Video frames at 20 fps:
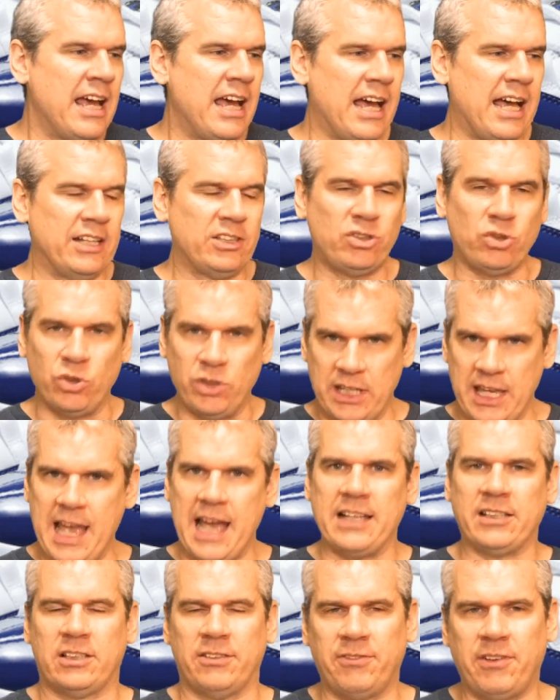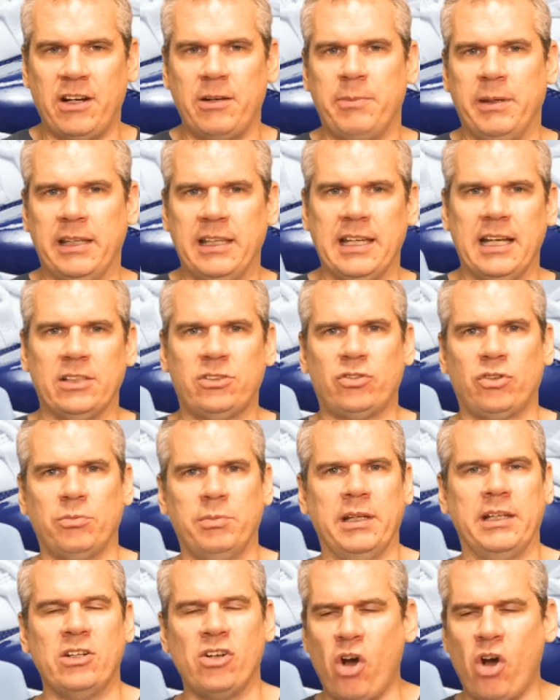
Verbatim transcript: Uh, so yes, a very big yes for me.